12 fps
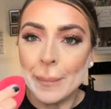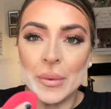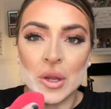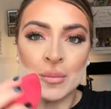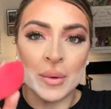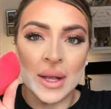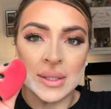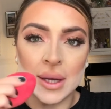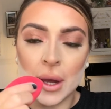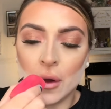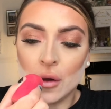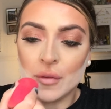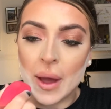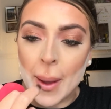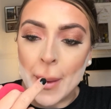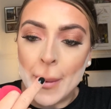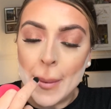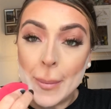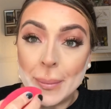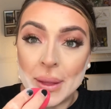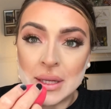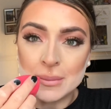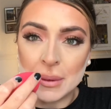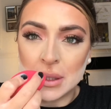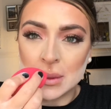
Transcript: Just pressing it over this bit as